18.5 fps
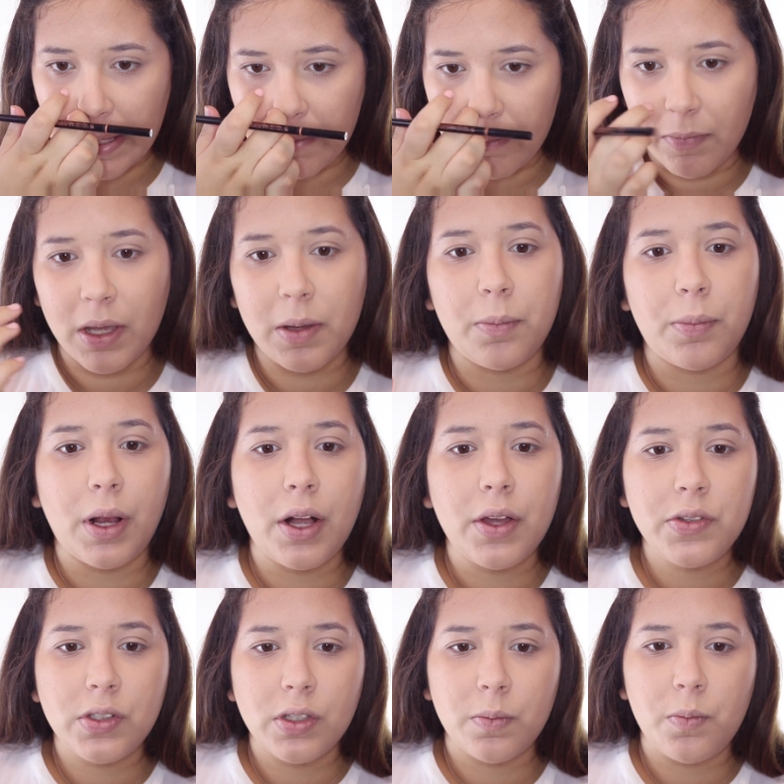my
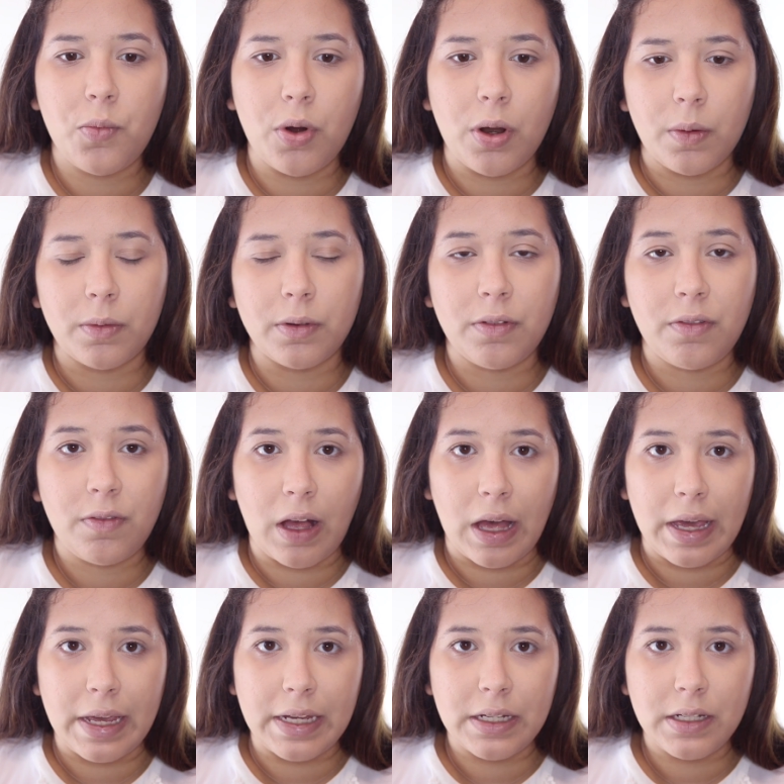brows look more
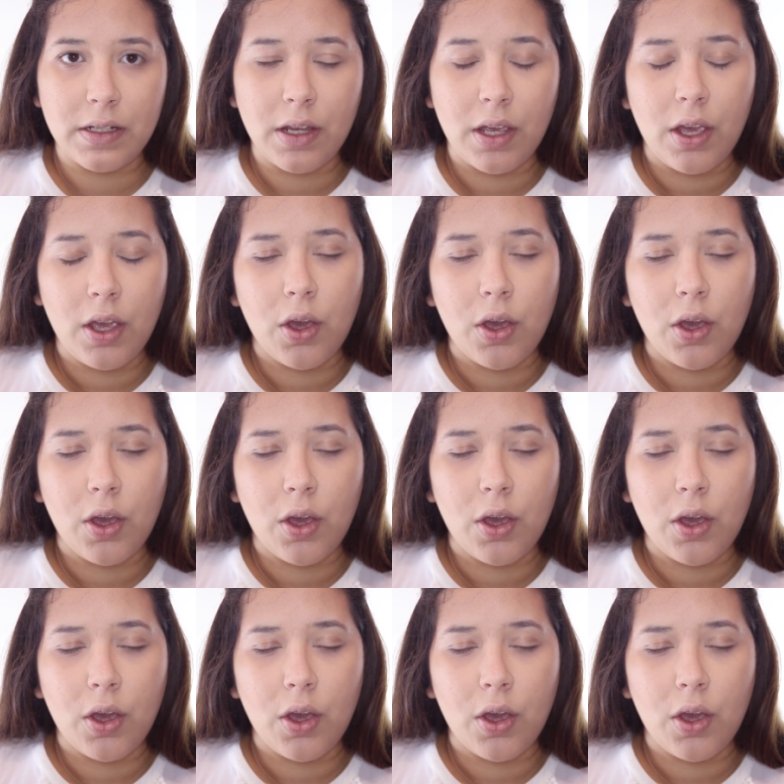refined